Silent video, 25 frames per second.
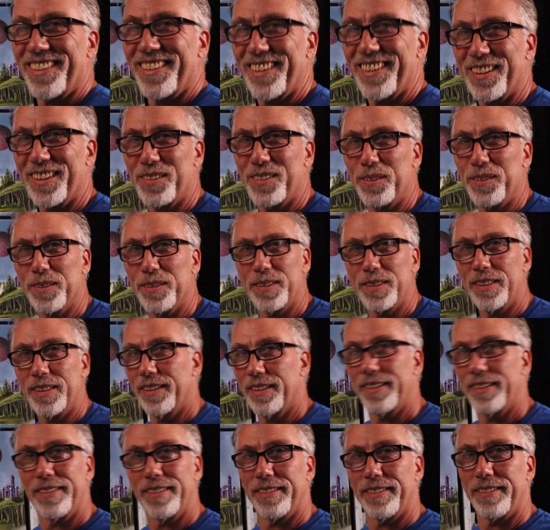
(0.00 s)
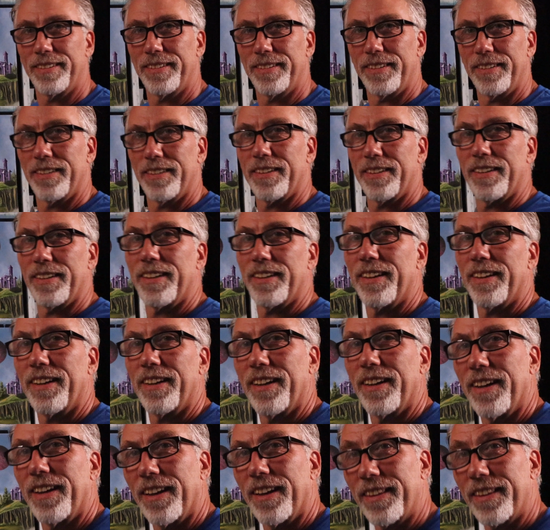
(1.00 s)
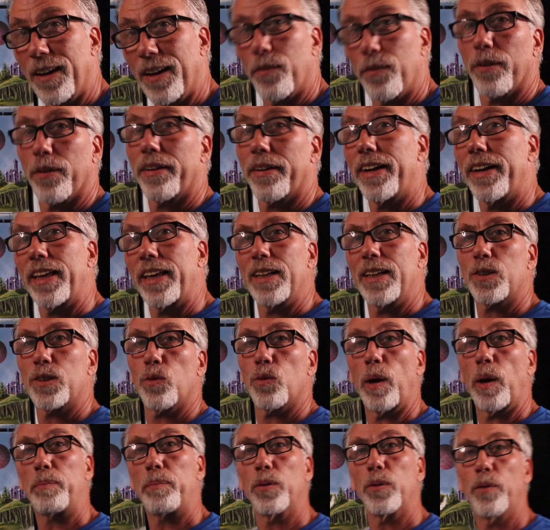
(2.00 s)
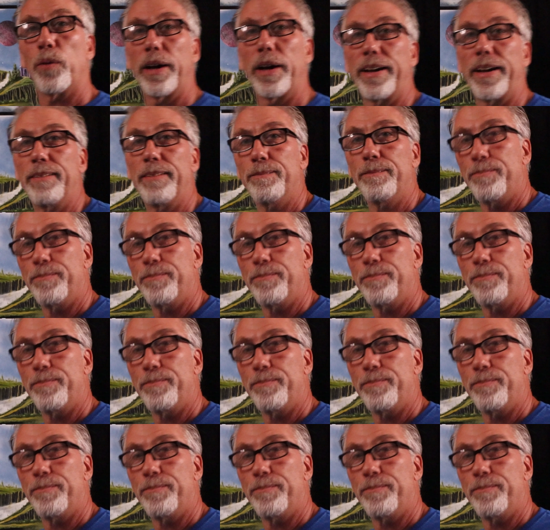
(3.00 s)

It was, thought we were going to get swept away.